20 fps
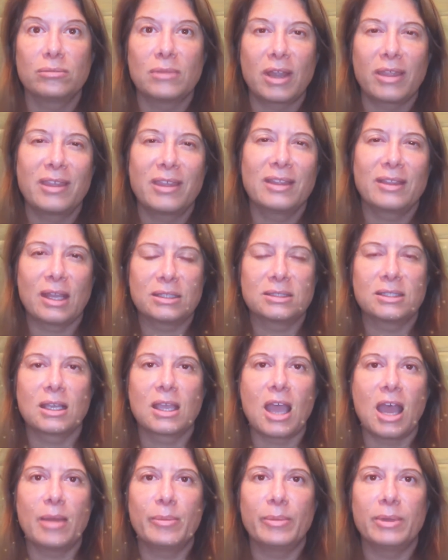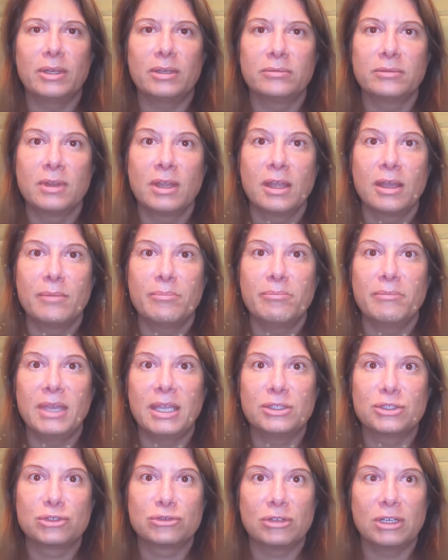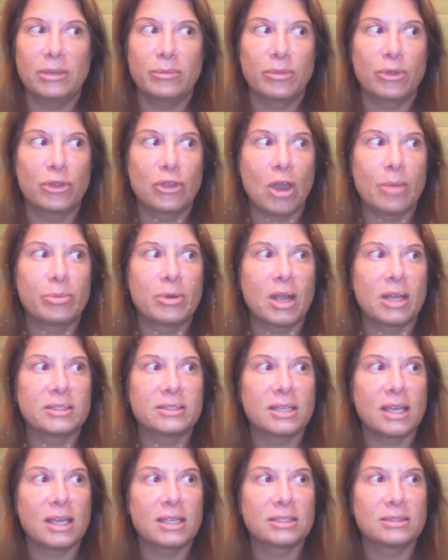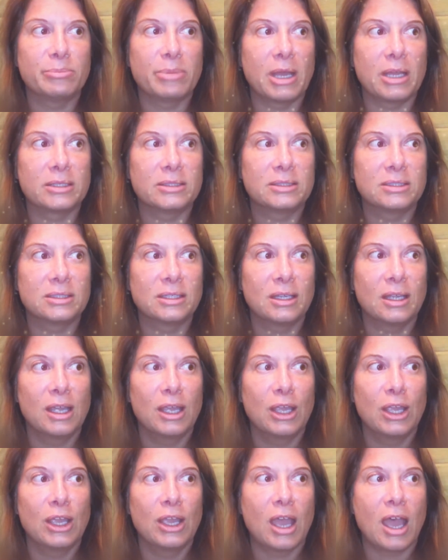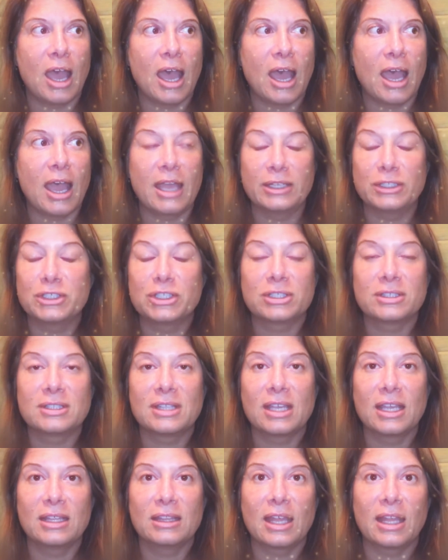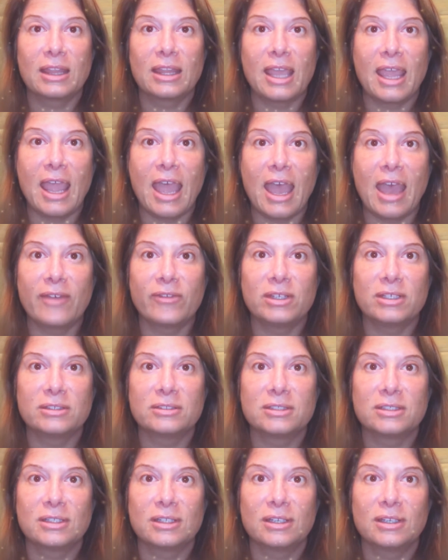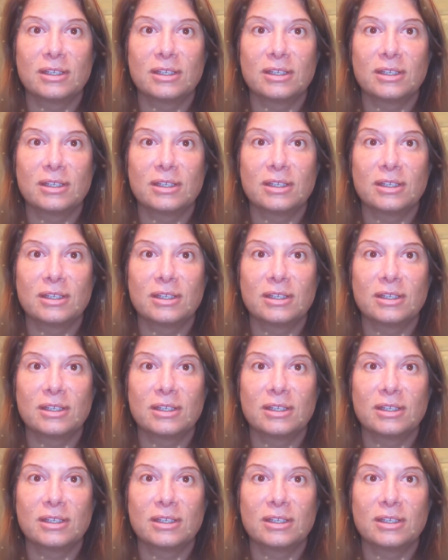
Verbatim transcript: I think that's the common mainstream thought process, but I, I just think that they haven't,